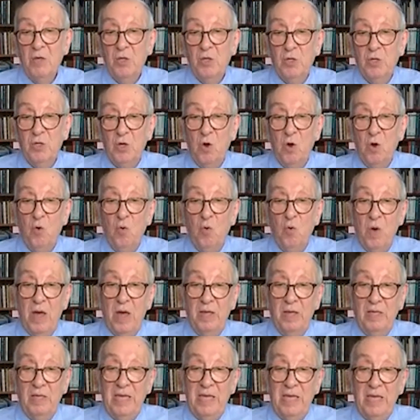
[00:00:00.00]
So
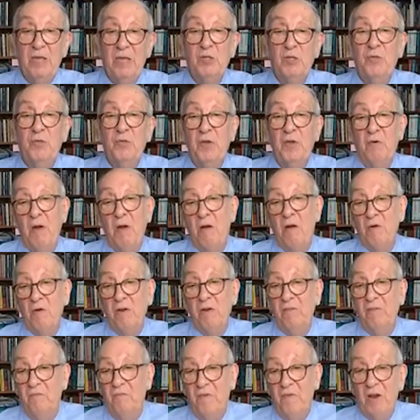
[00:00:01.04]
yes, there are
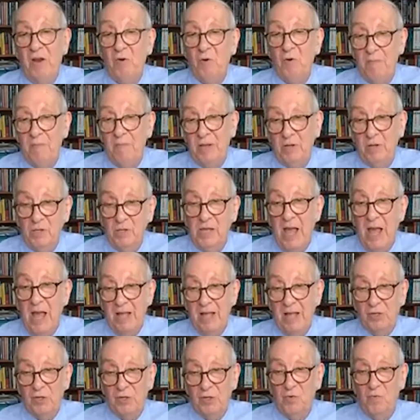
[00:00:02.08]
environmental
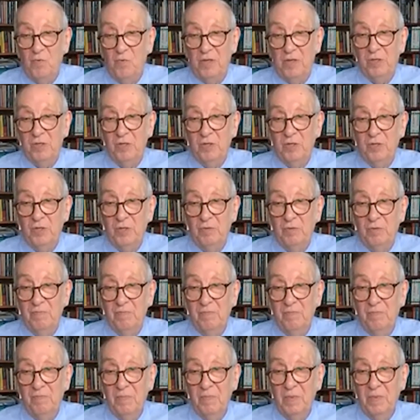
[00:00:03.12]
consequences,
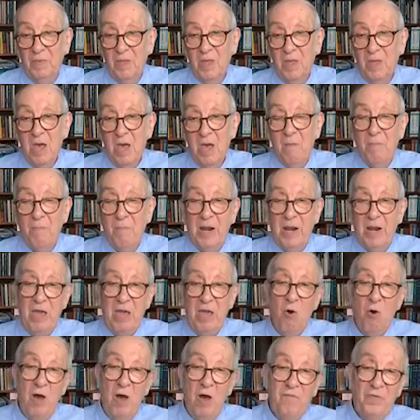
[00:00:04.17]
but I
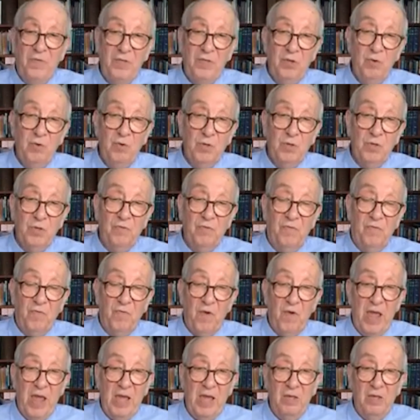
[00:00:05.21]
often use the
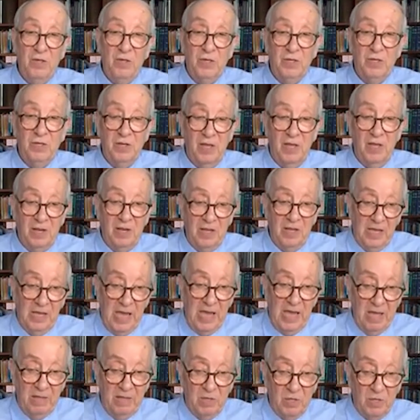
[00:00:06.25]
phrase, and
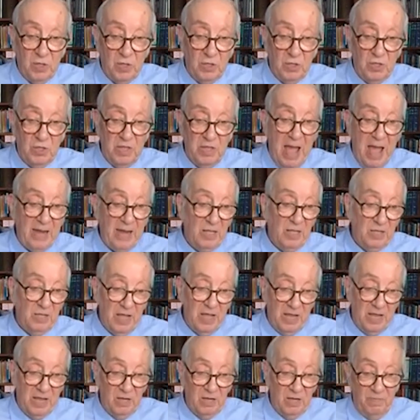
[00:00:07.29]
again, this is not
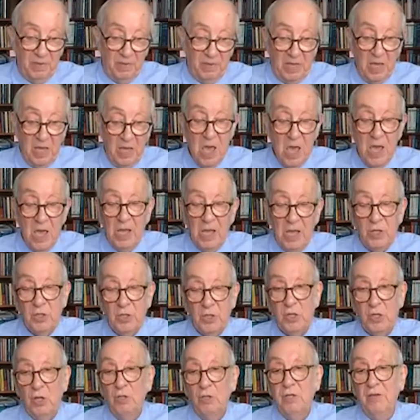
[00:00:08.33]
intended to be
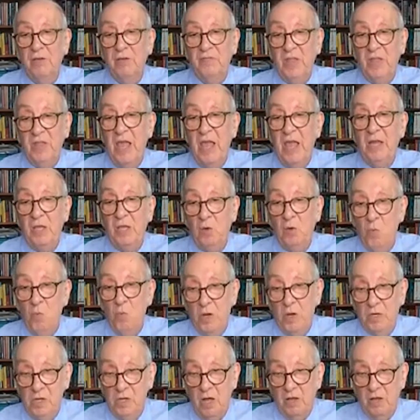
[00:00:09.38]
insultive to any
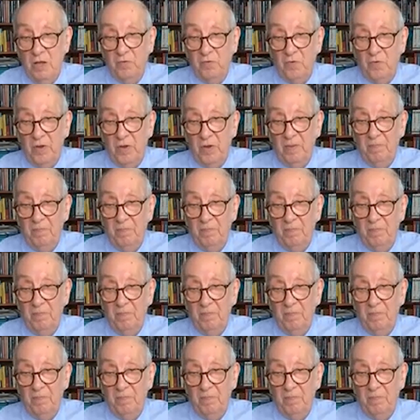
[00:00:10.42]
one country,